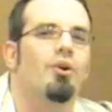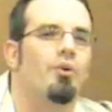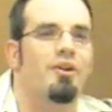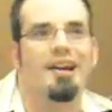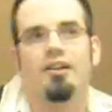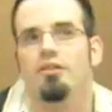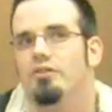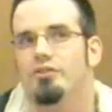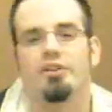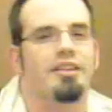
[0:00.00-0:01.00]
or
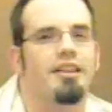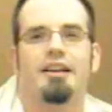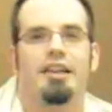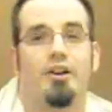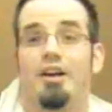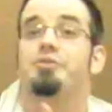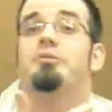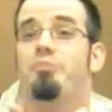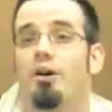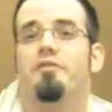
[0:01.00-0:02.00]
Nels or anything like that are
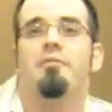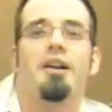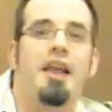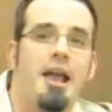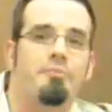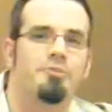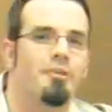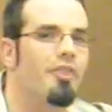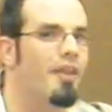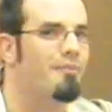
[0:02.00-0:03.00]
actually part of my names,
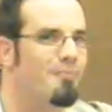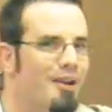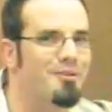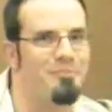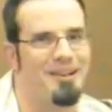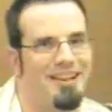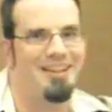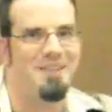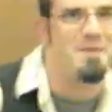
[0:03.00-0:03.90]
but they might be.